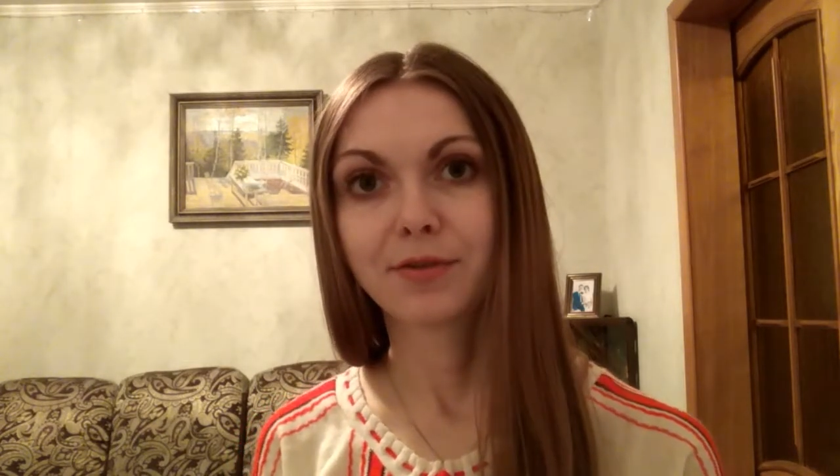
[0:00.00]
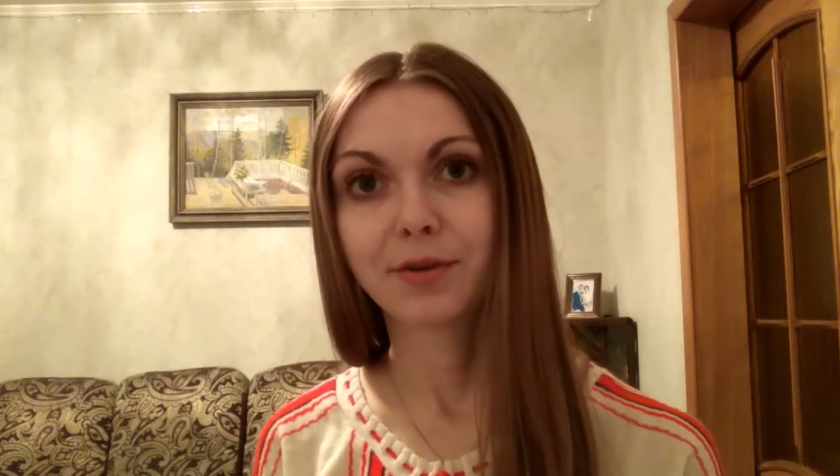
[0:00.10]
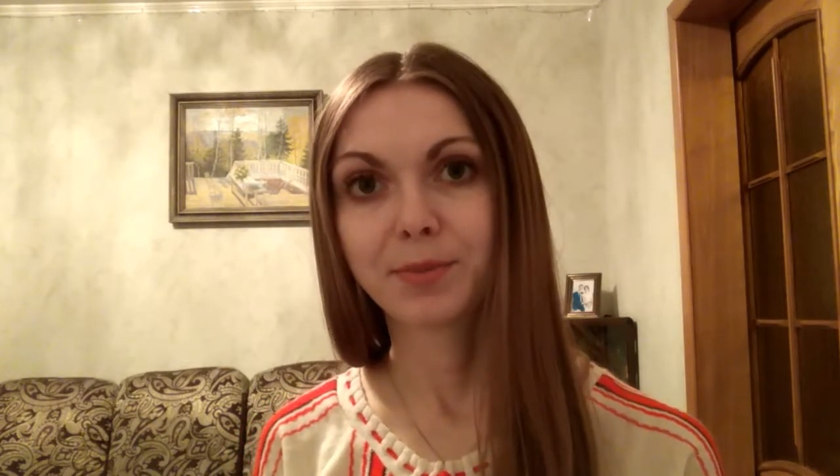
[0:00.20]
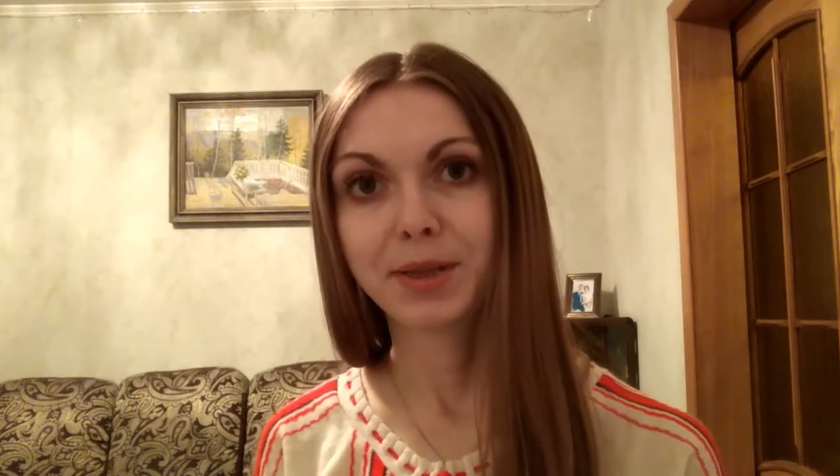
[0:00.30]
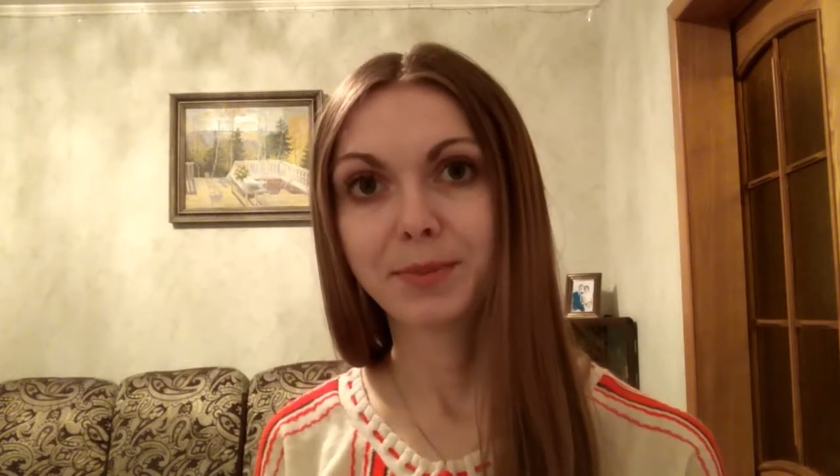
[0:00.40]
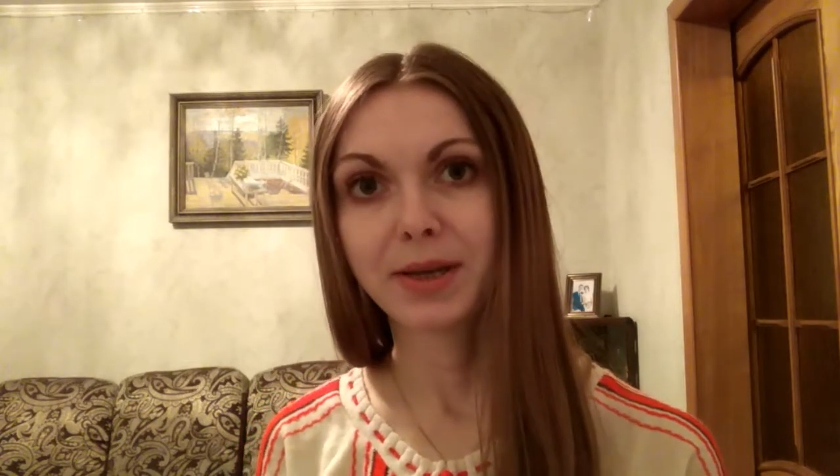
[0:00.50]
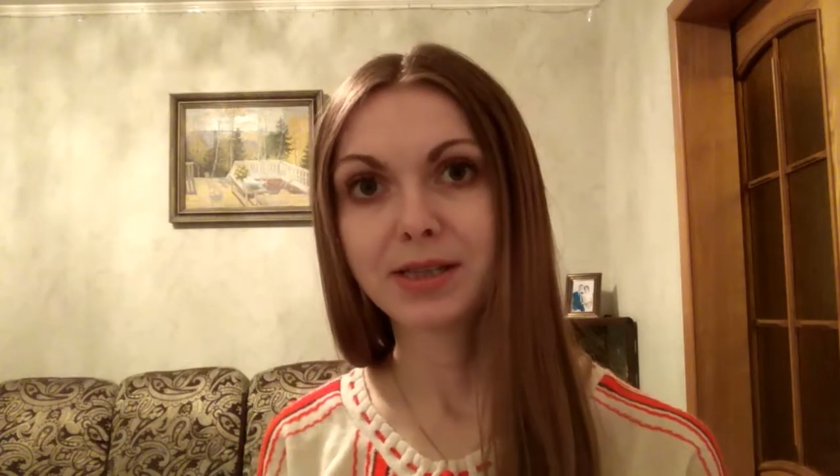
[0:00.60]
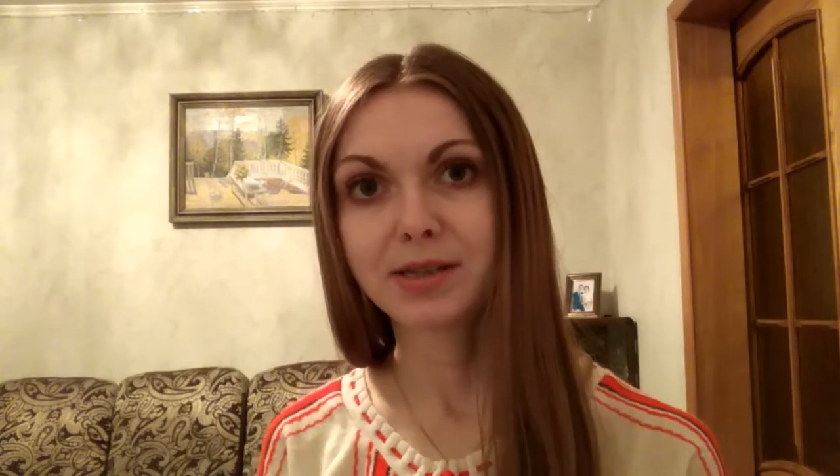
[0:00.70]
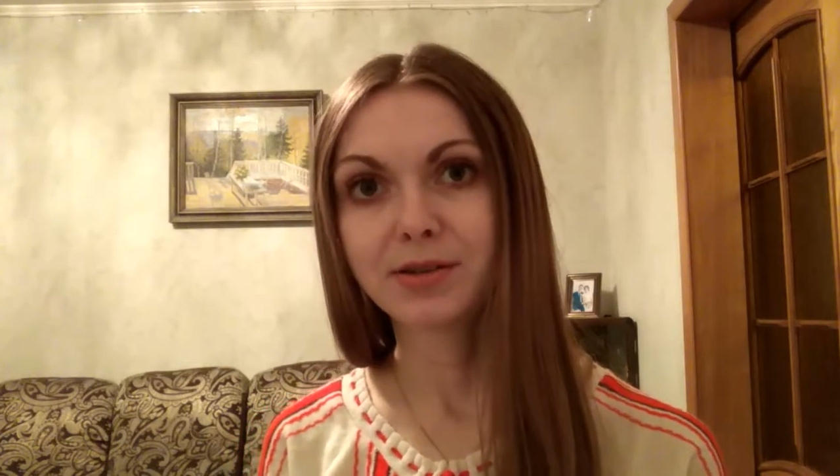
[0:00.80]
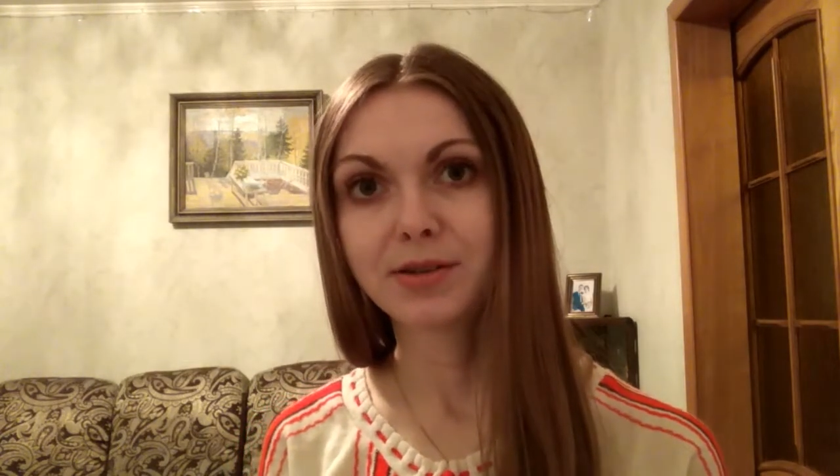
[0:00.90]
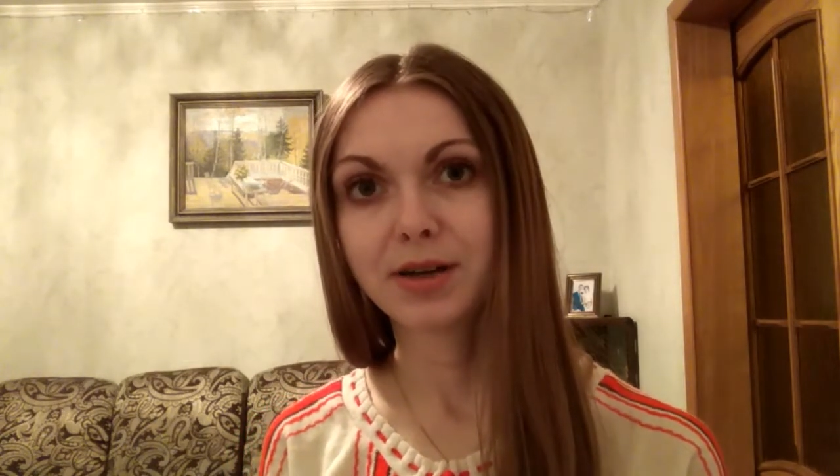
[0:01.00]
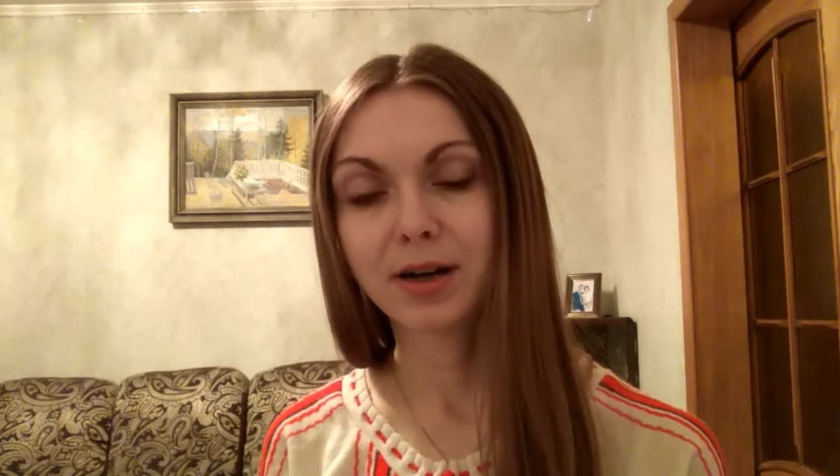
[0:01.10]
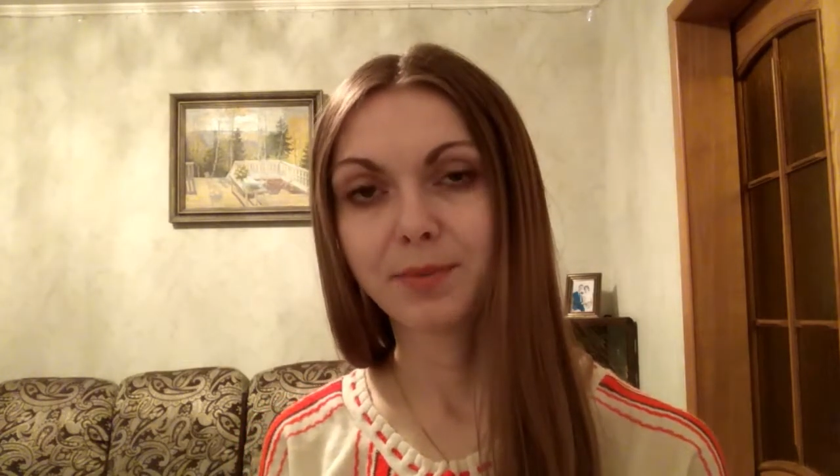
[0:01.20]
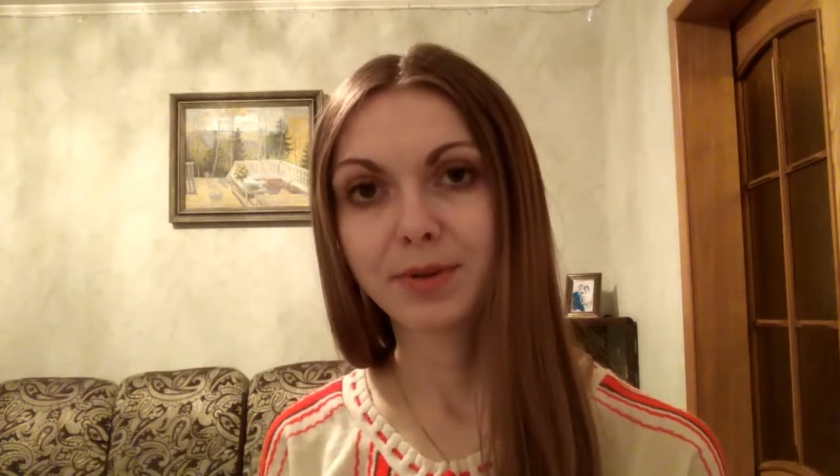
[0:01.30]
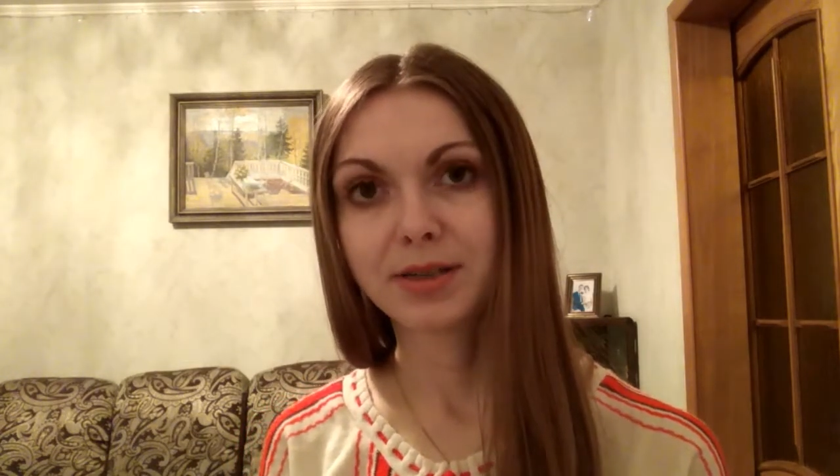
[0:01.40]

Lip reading: from elementary to upper